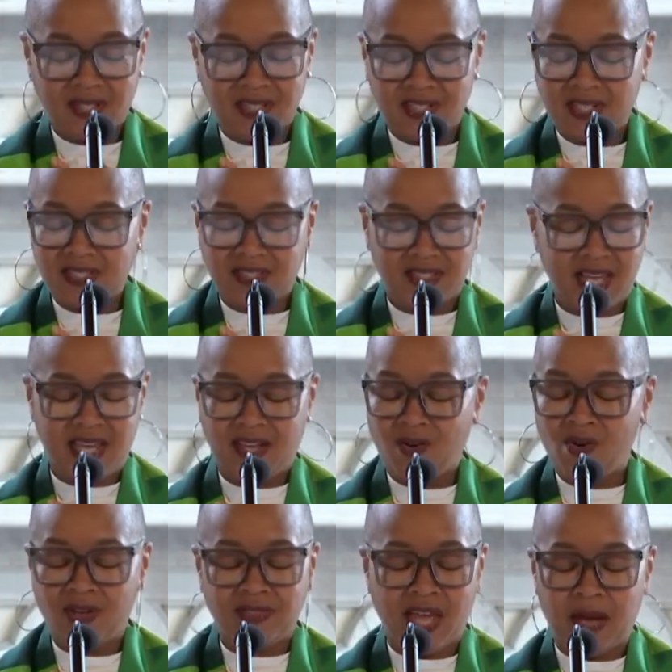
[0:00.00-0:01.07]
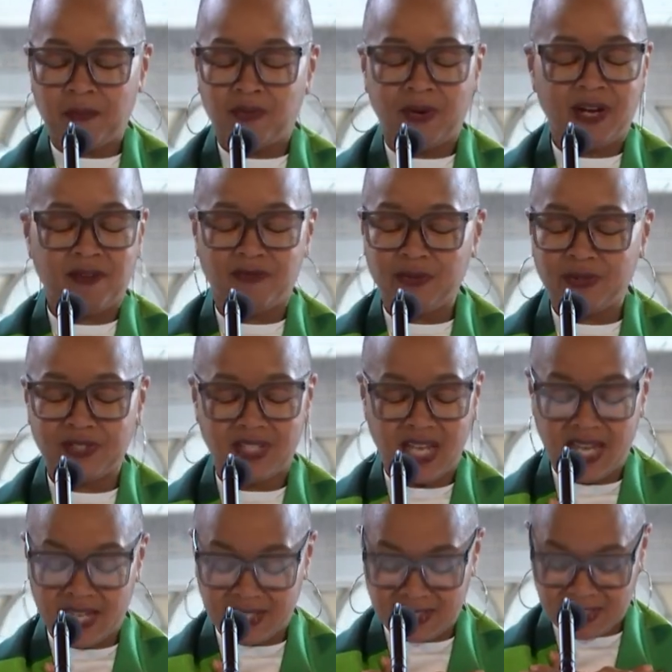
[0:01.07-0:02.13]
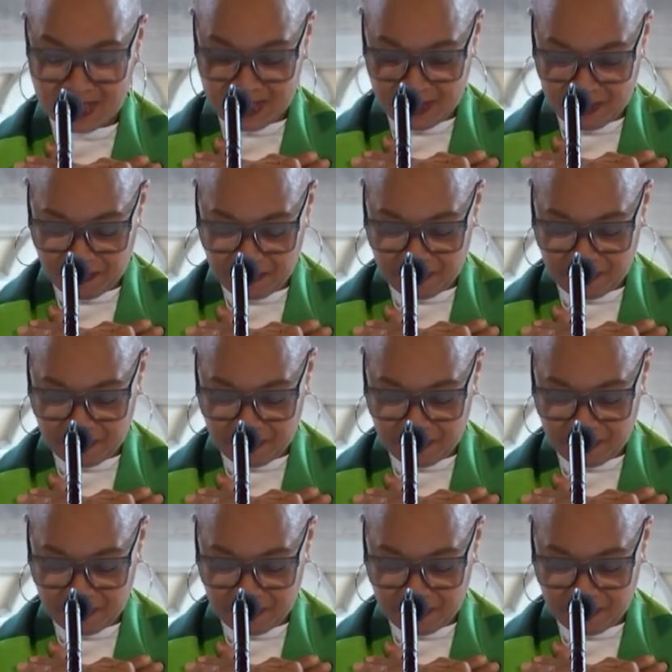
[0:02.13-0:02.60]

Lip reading: Just take on that prayerful stance.